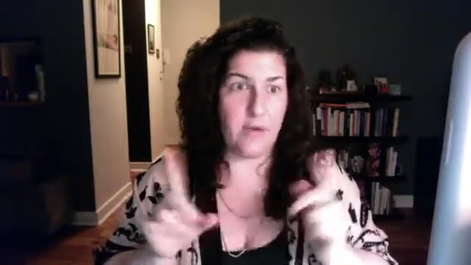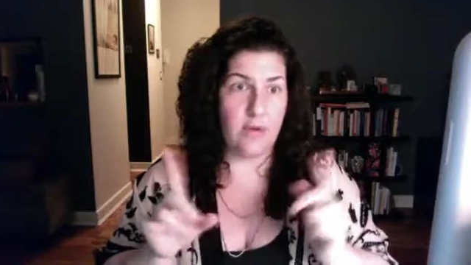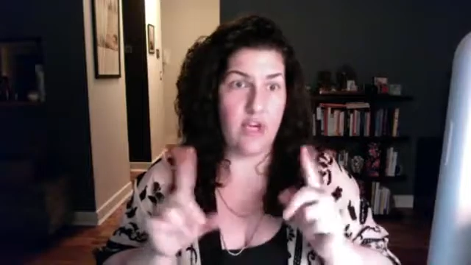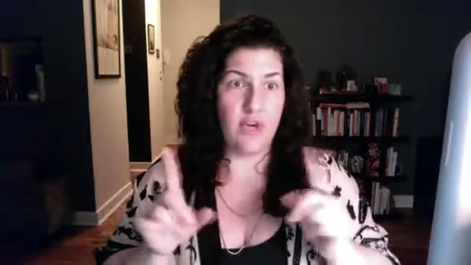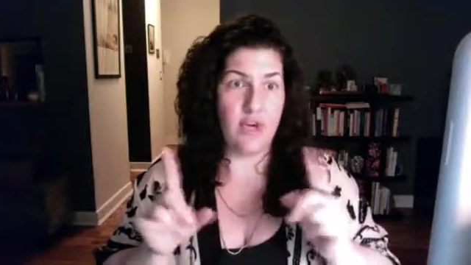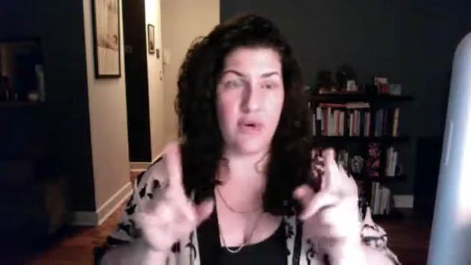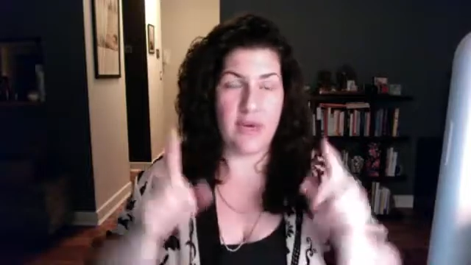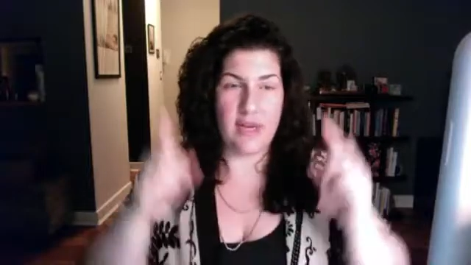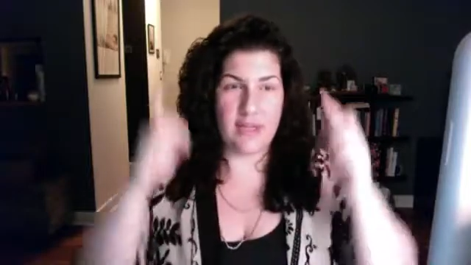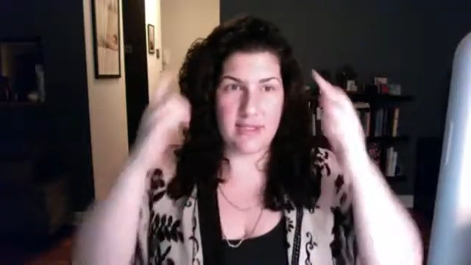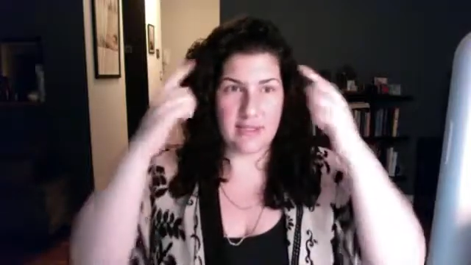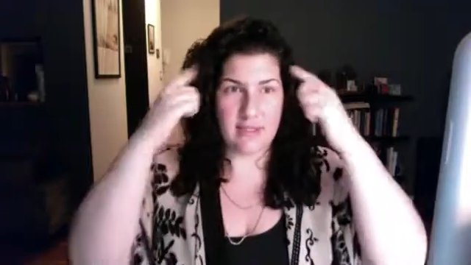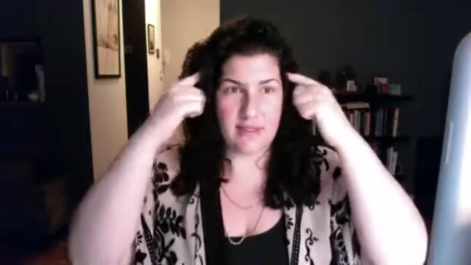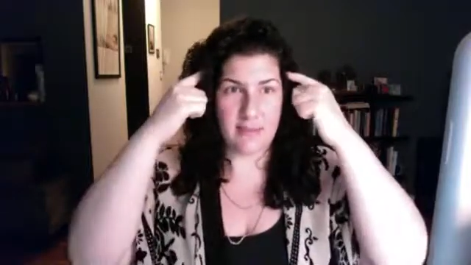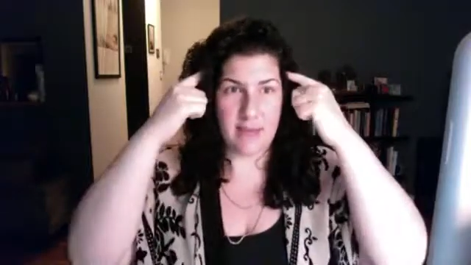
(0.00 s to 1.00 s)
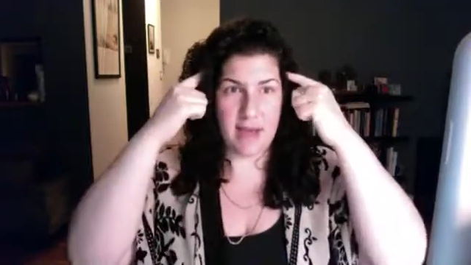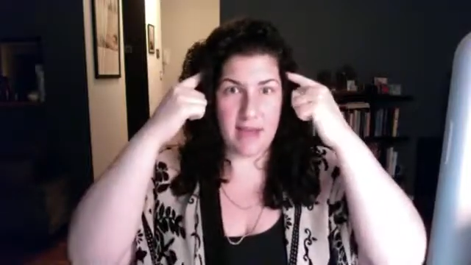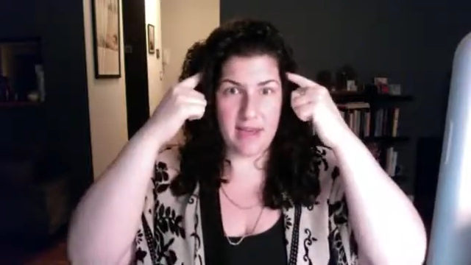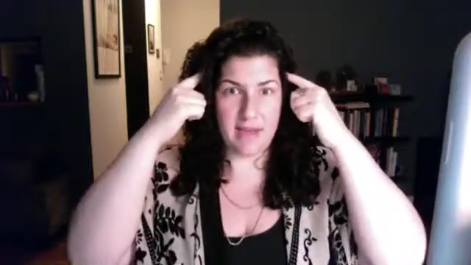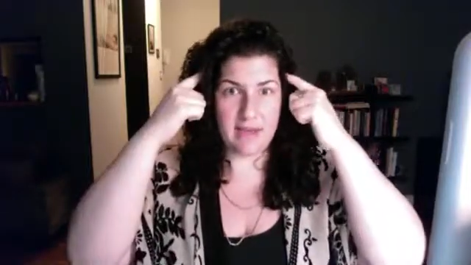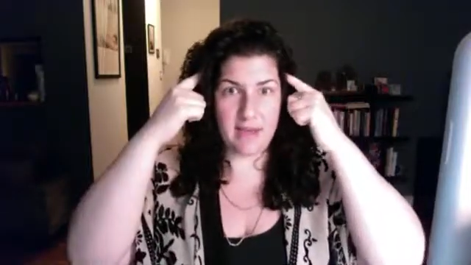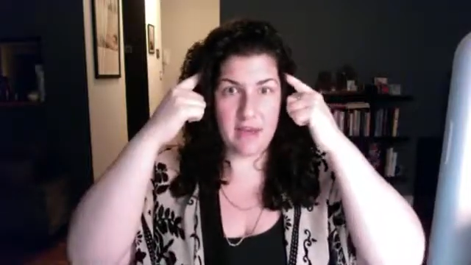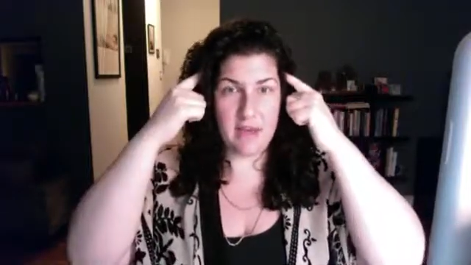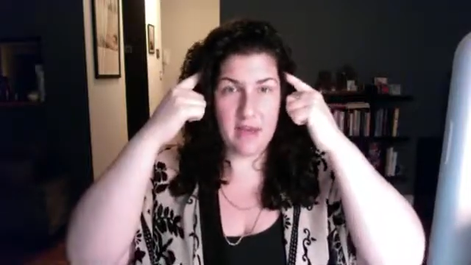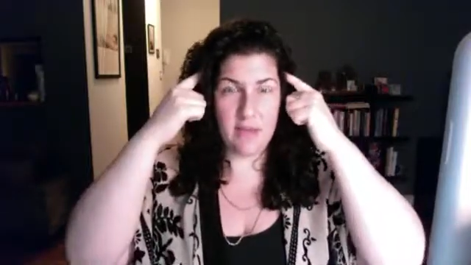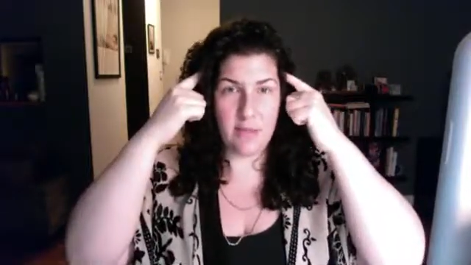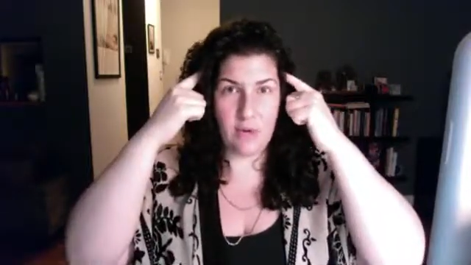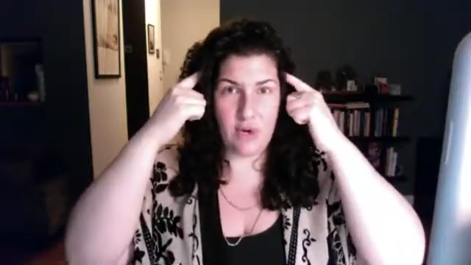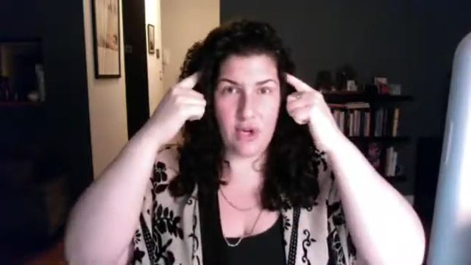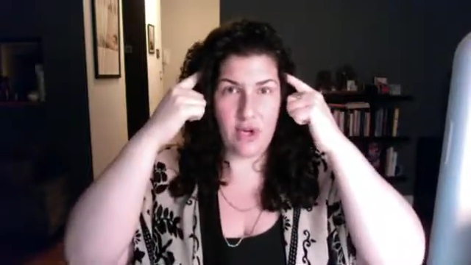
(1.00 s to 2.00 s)
Mercury is the mind.
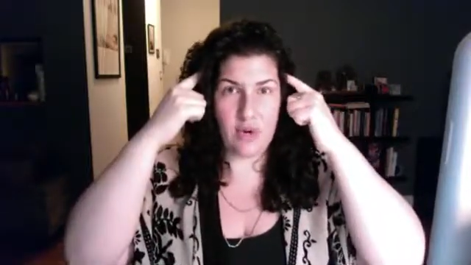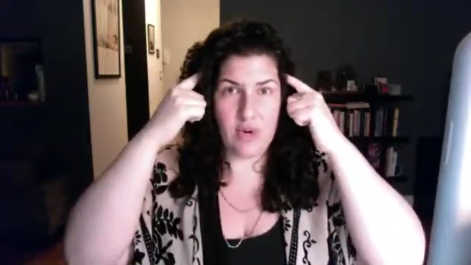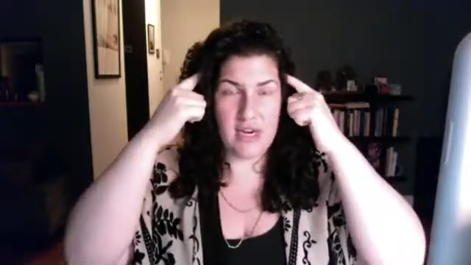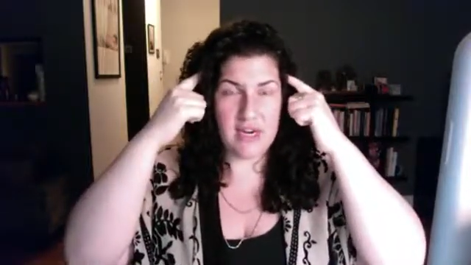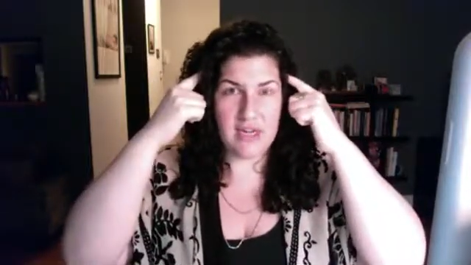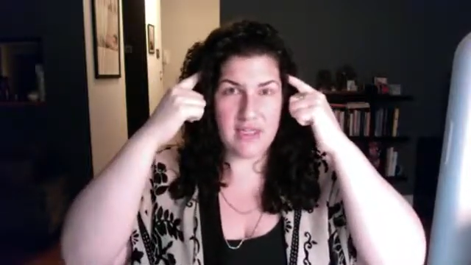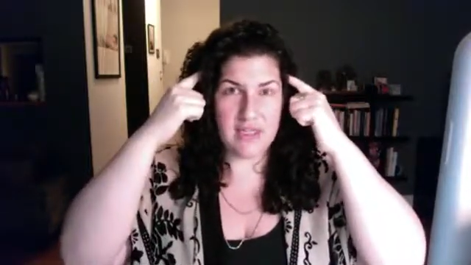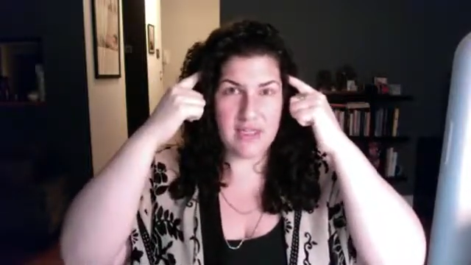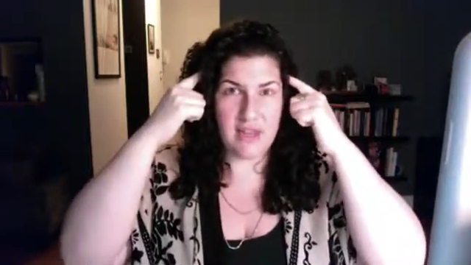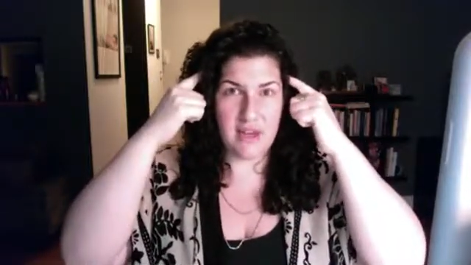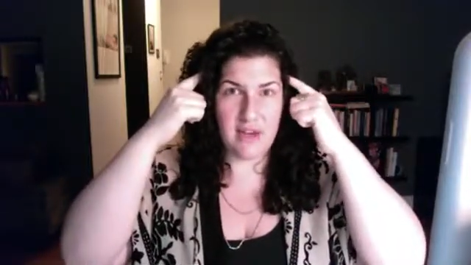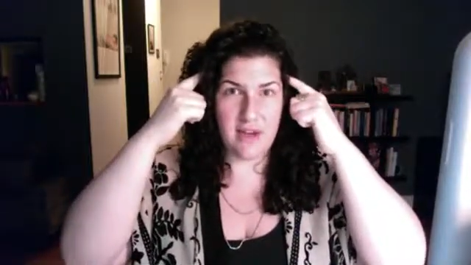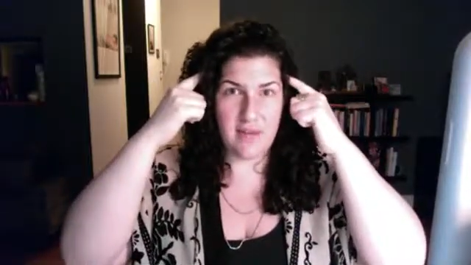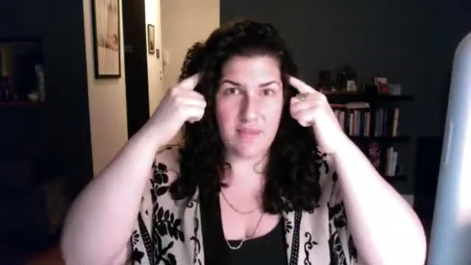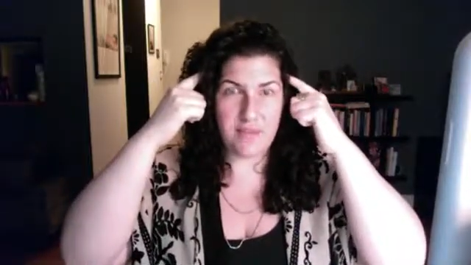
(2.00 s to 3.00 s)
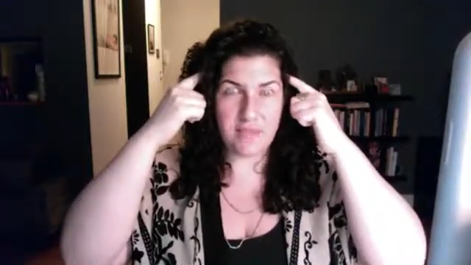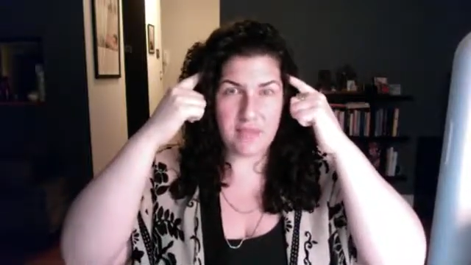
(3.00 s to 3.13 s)
Mercury is the